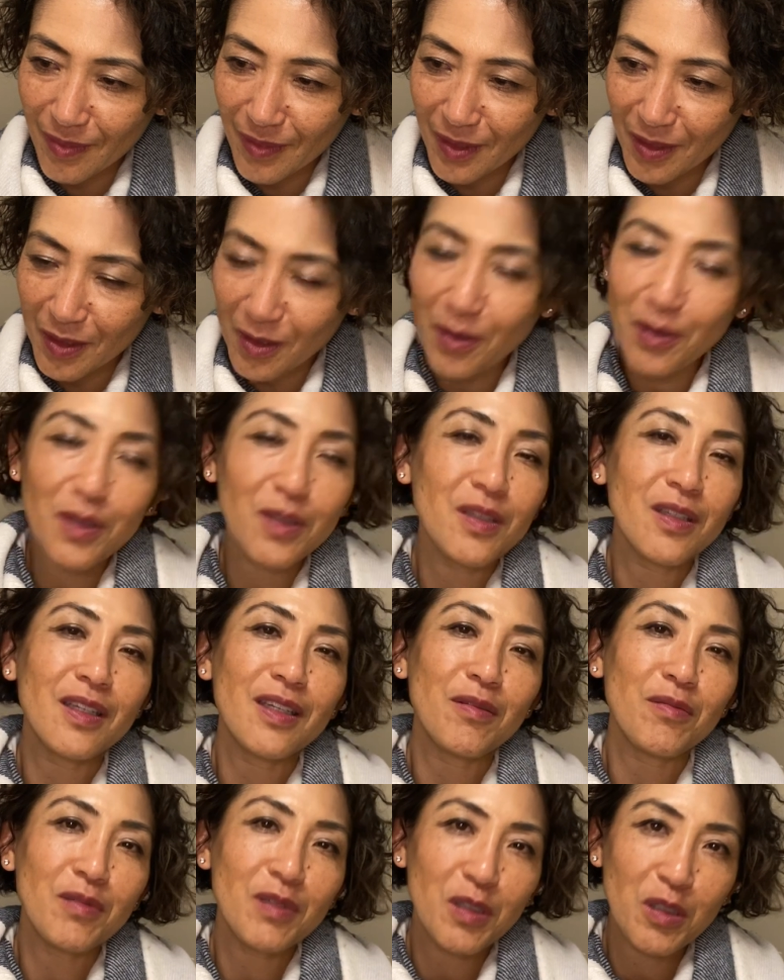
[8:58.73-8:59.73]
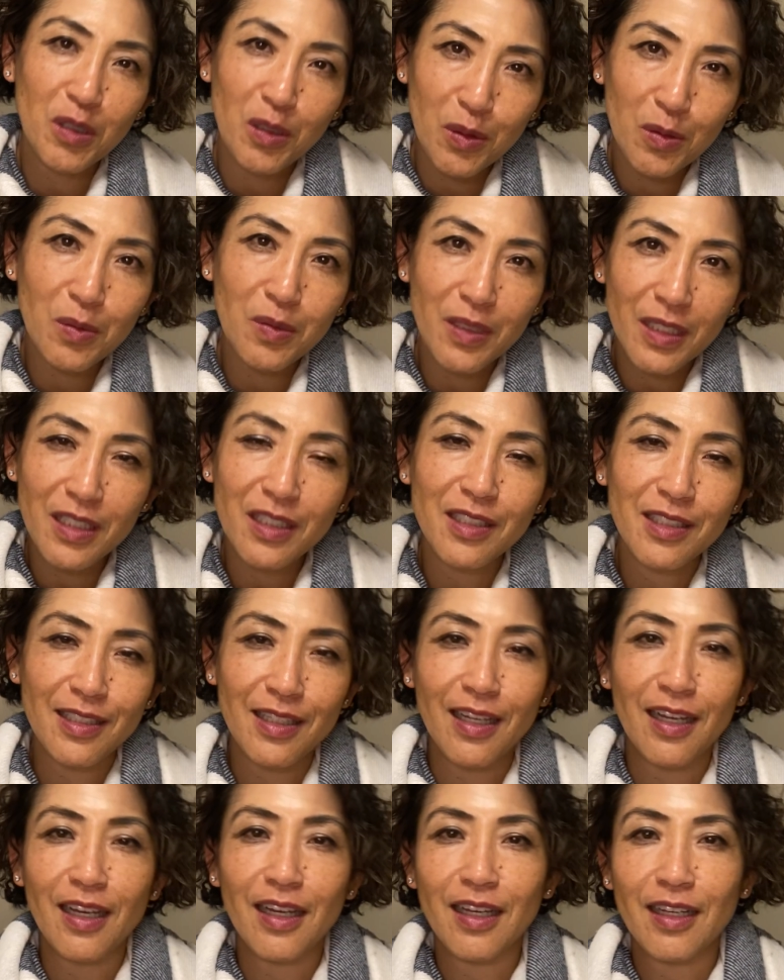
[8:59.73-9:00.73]
so you reach
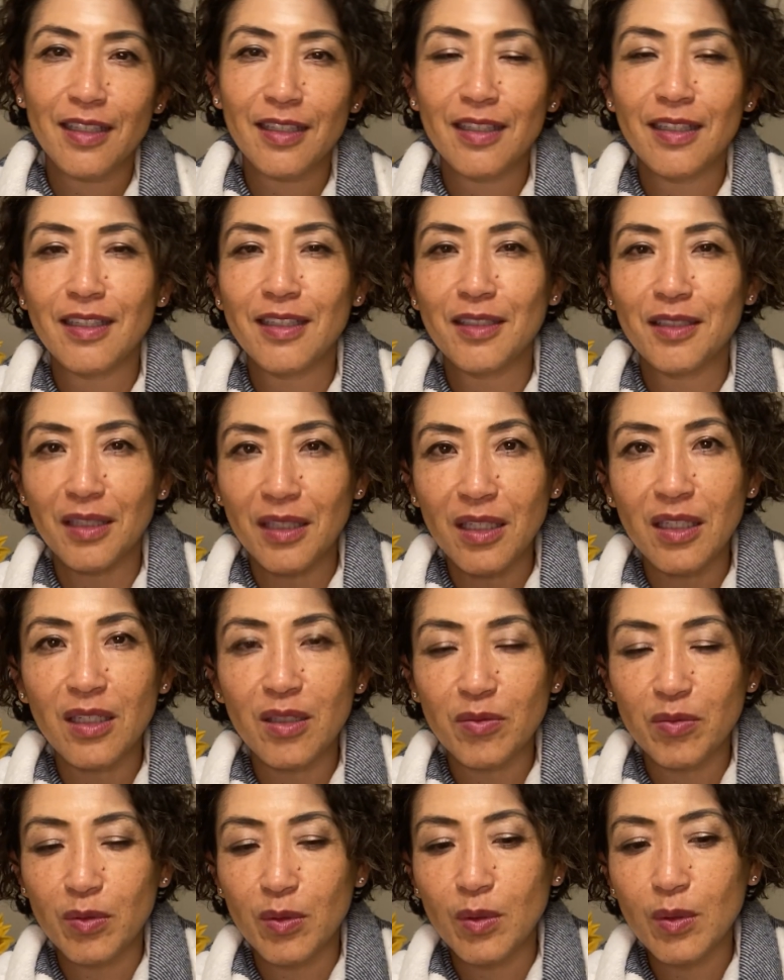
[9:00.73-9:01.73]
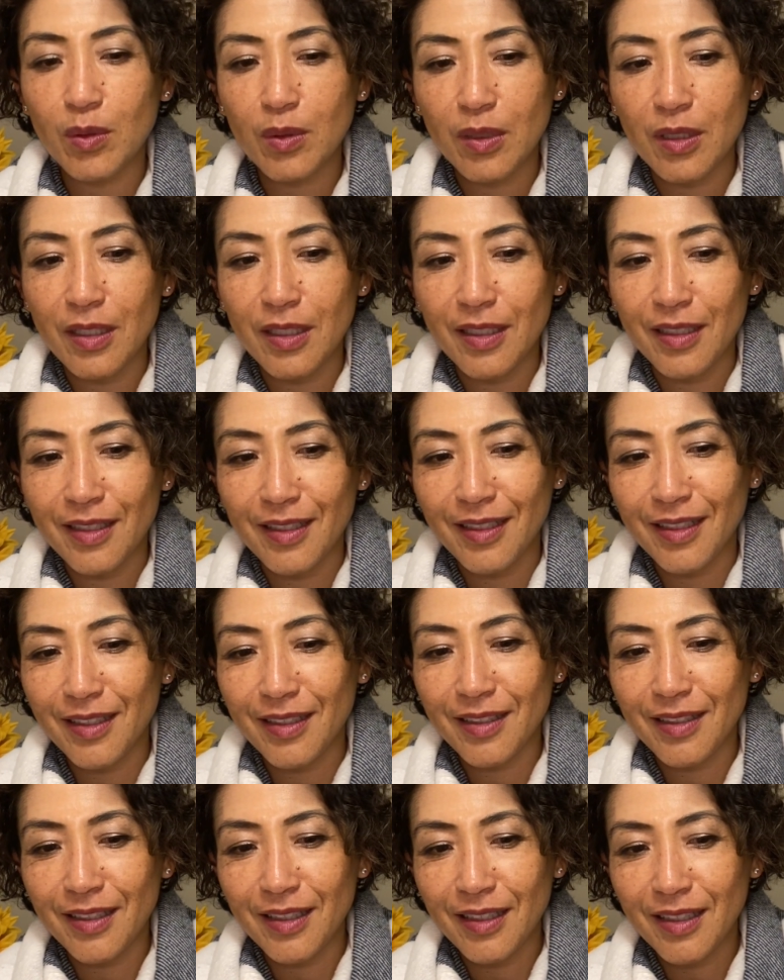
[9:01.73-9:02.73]
that level,
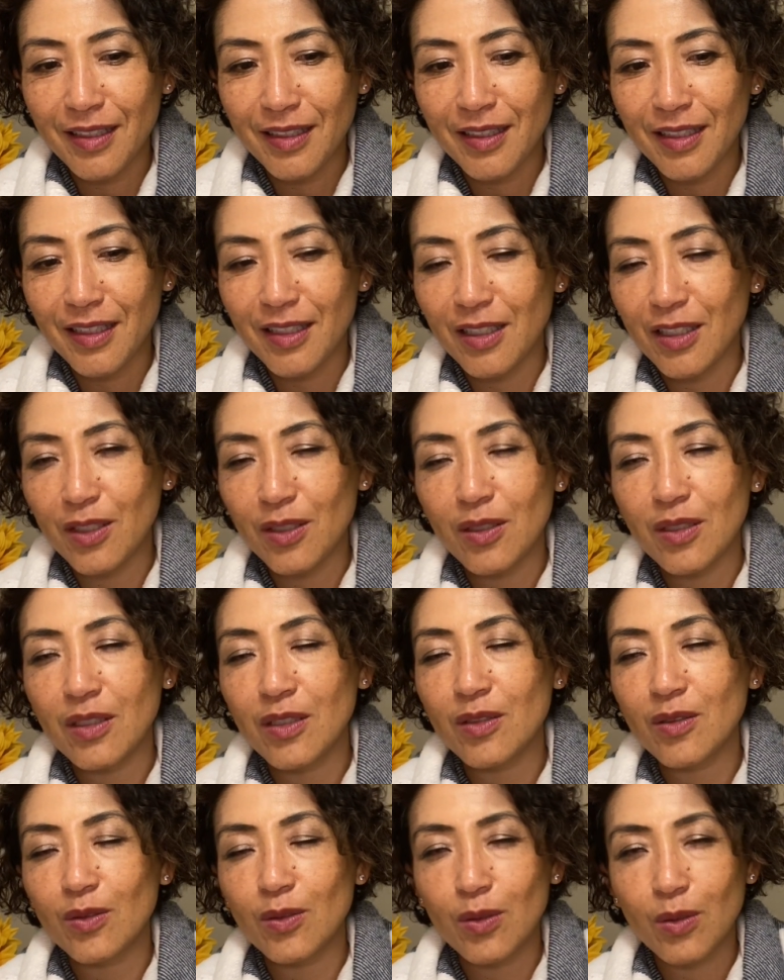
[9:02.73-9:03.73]
and then like you can